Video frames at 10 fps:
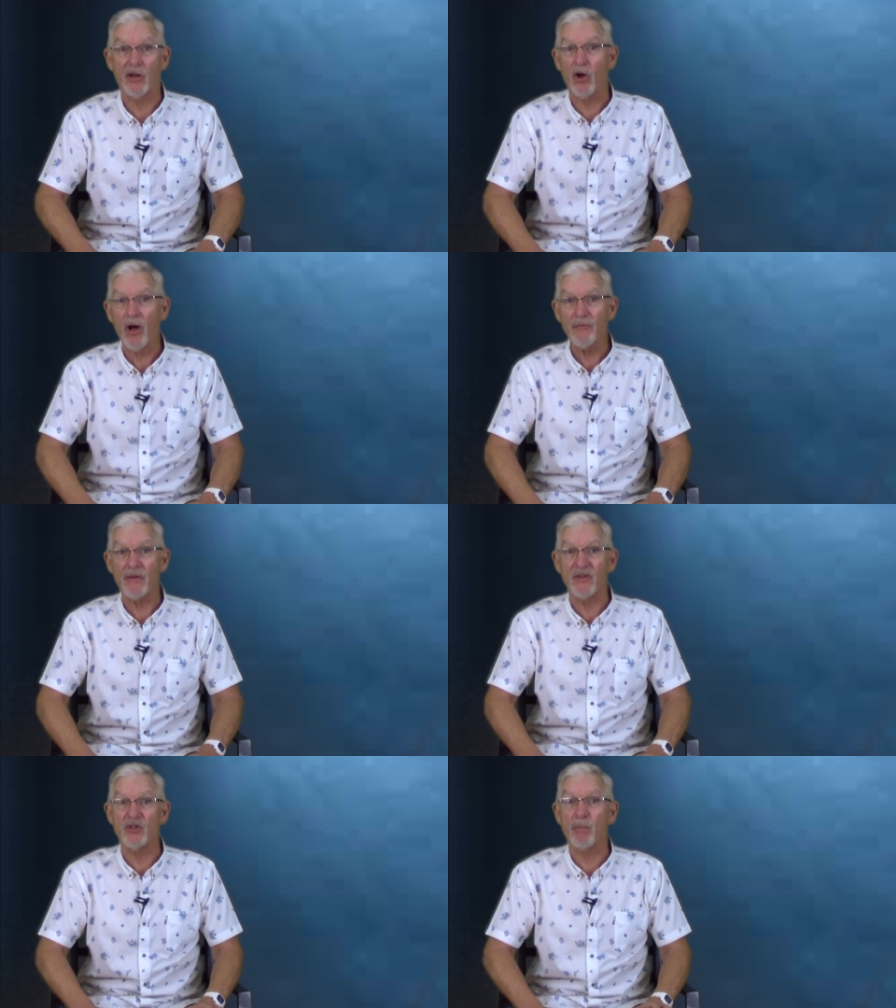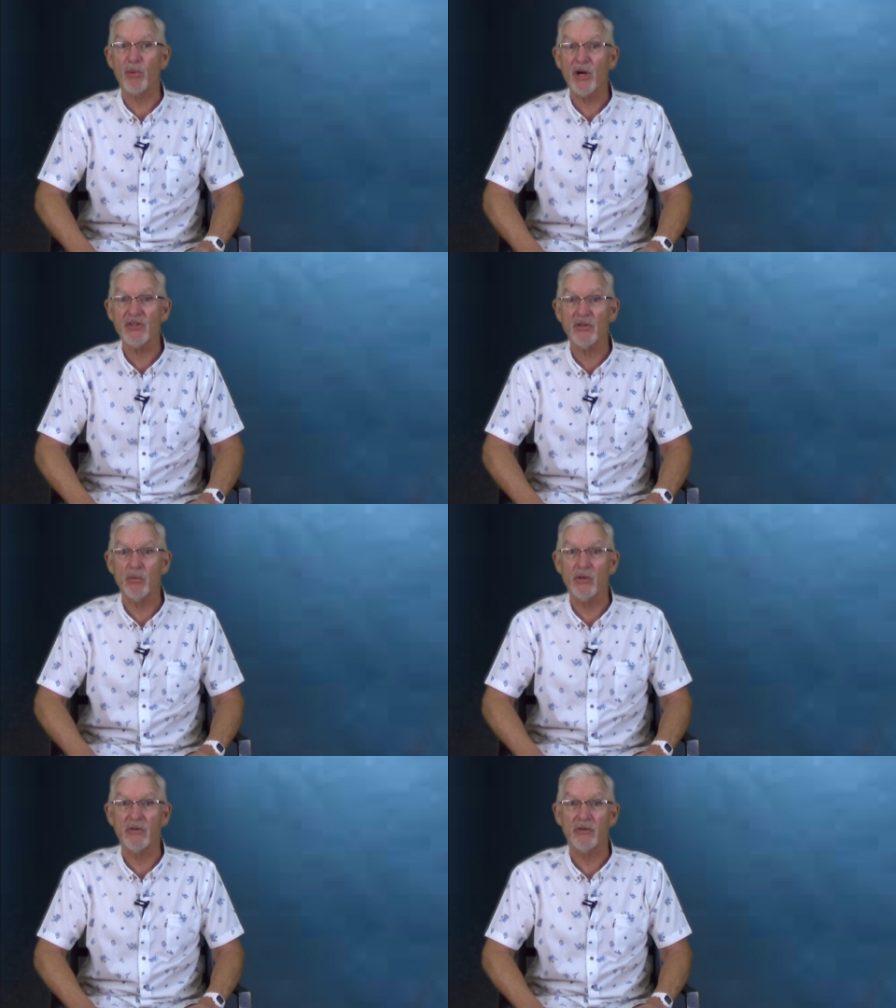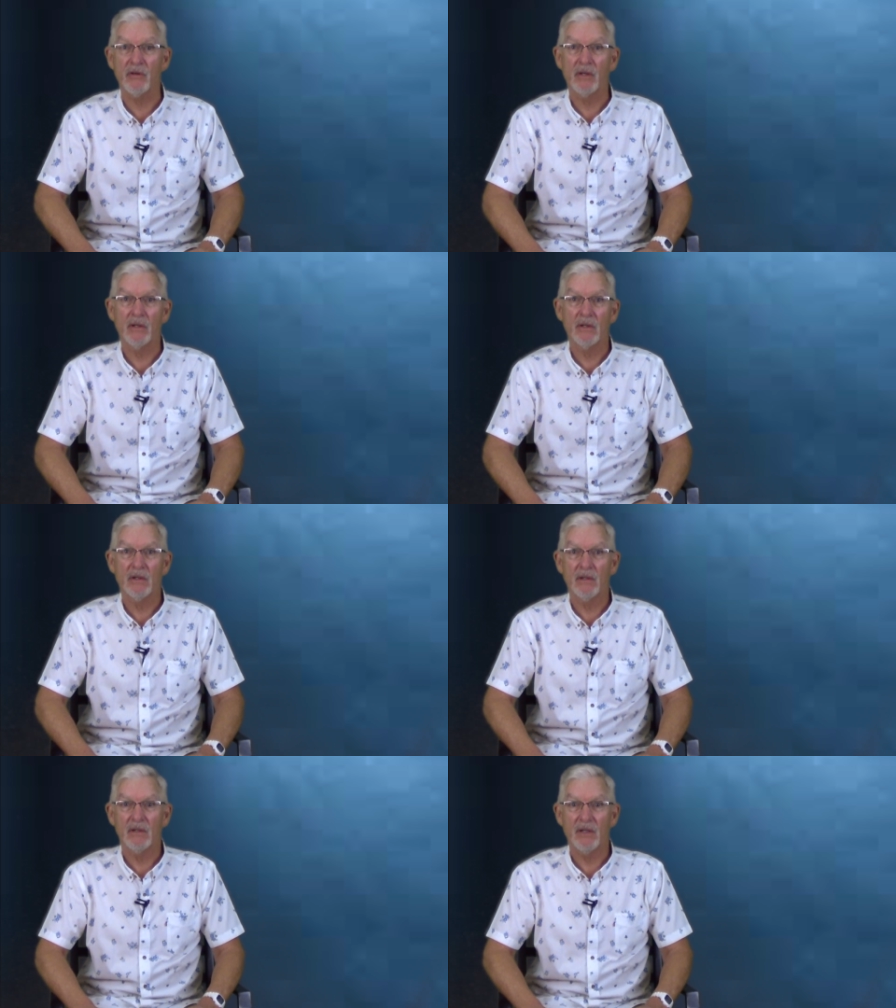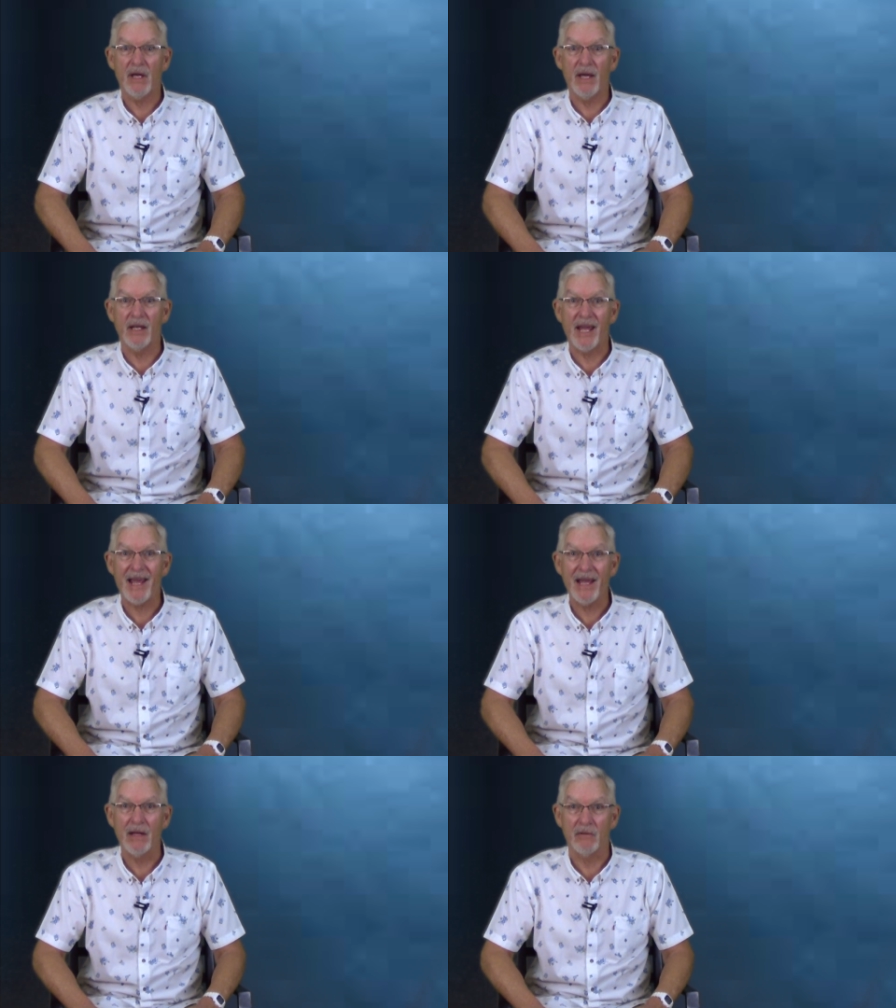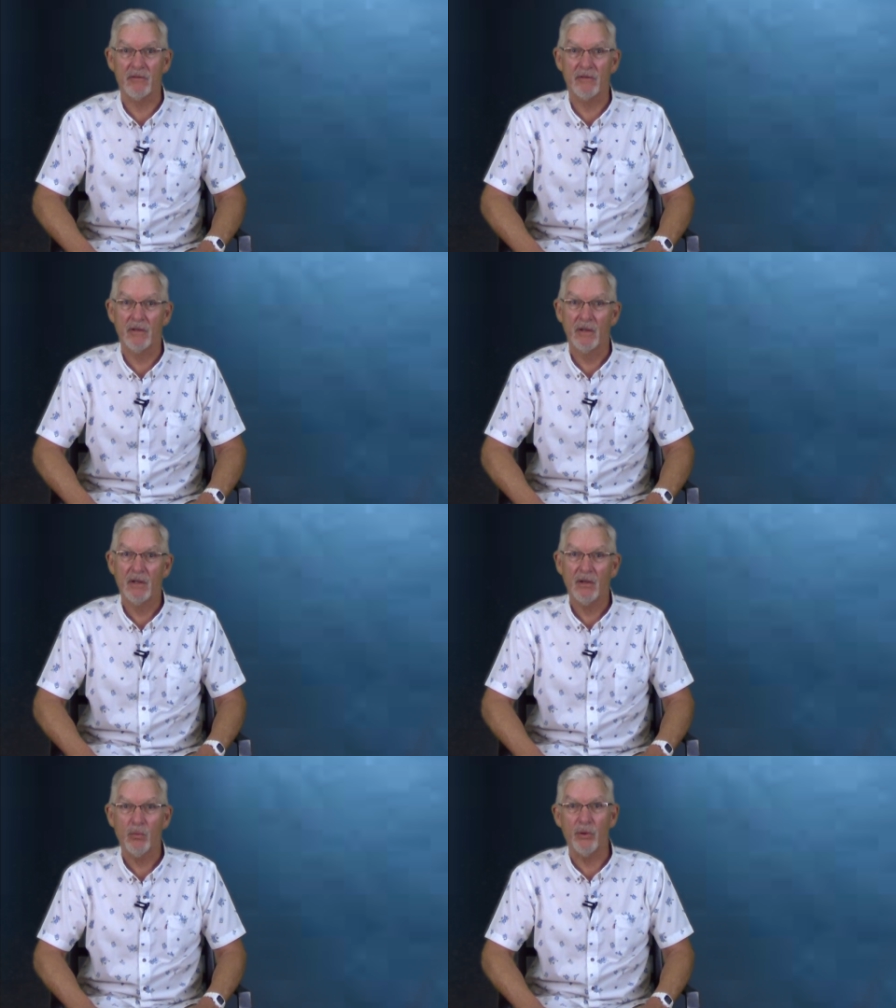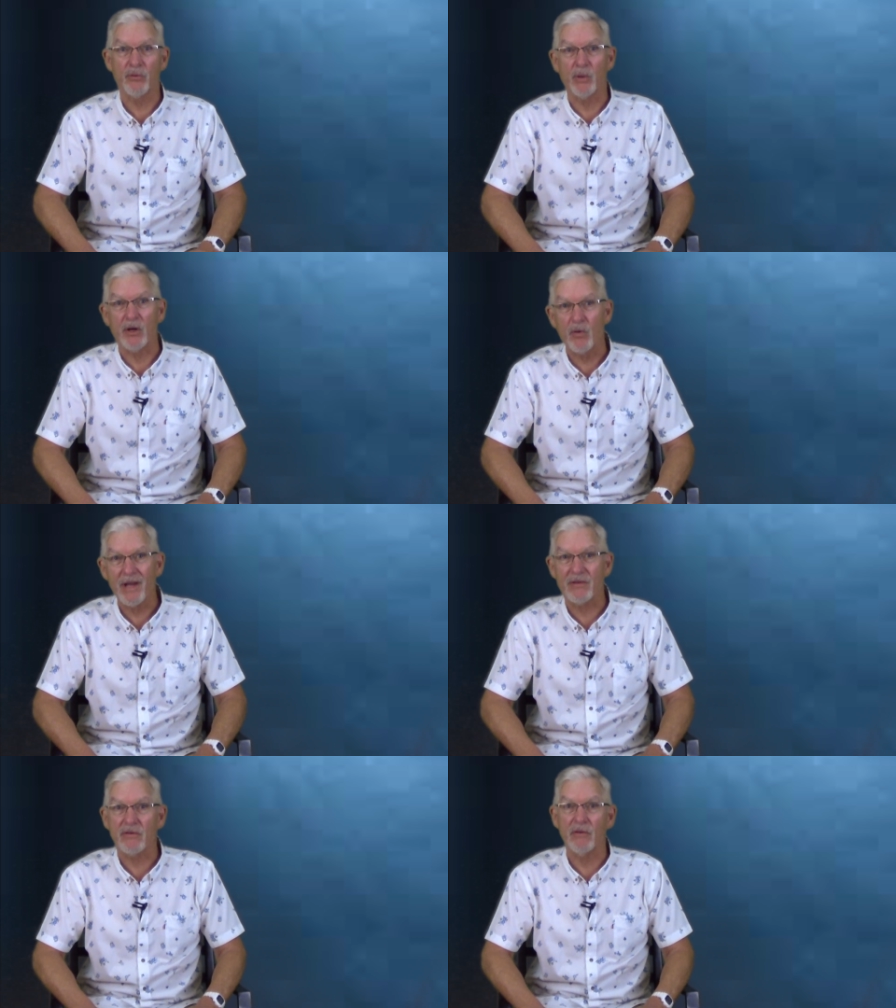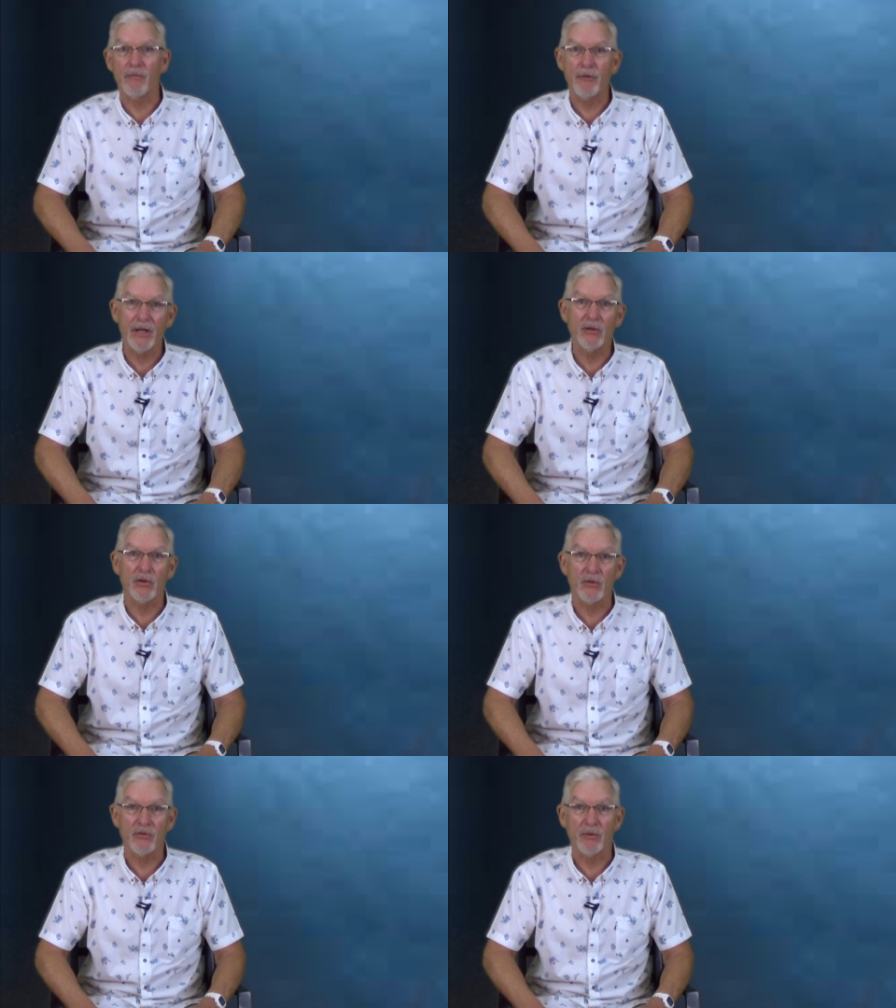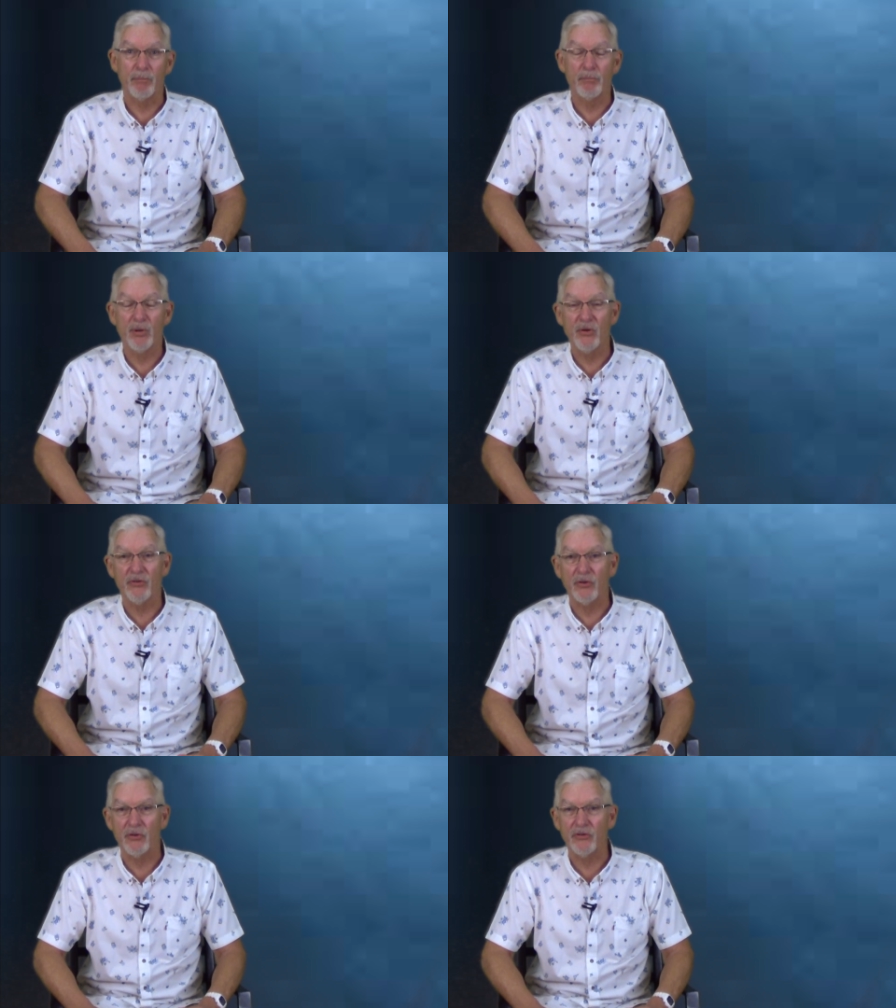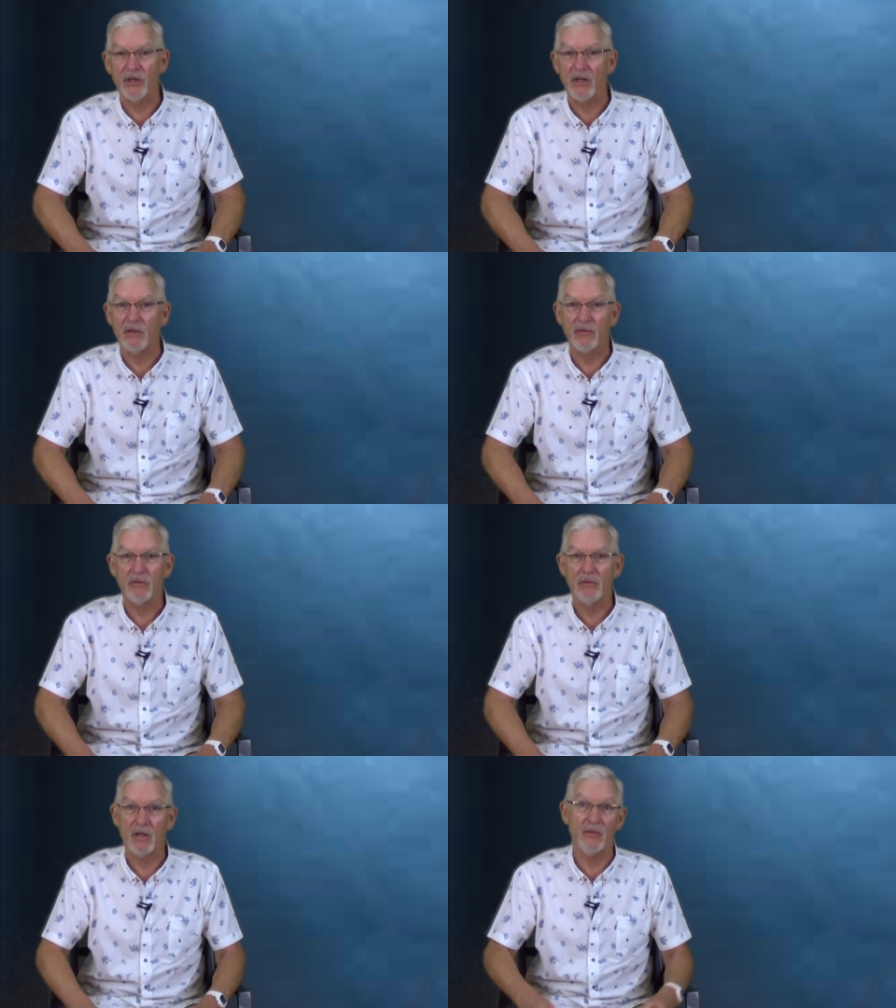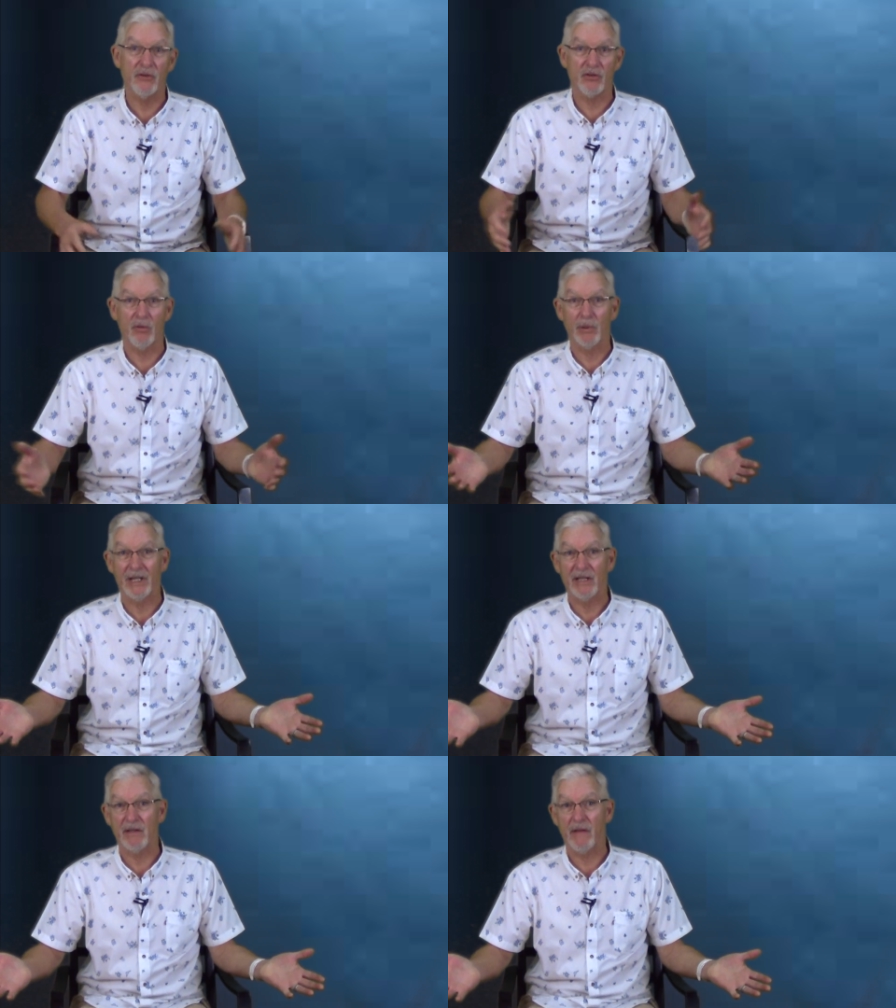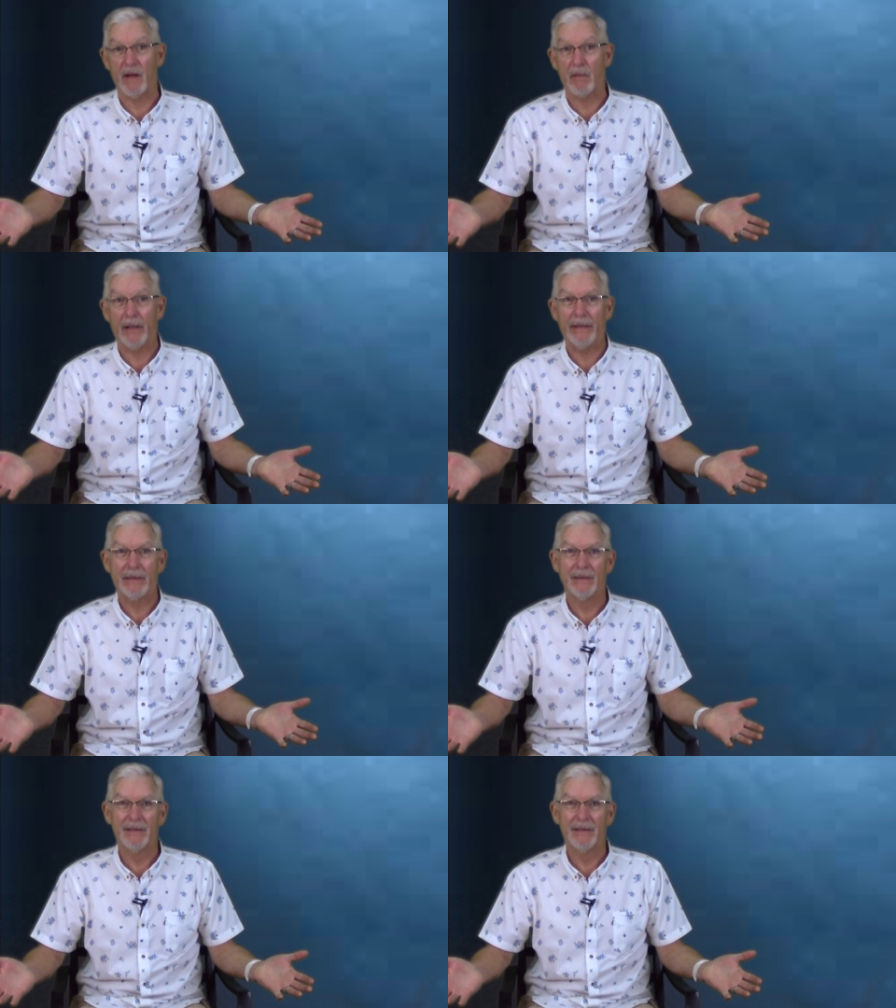And often the depression was enhanced with regrets and failures and personal sins. None of us can relate to that, right?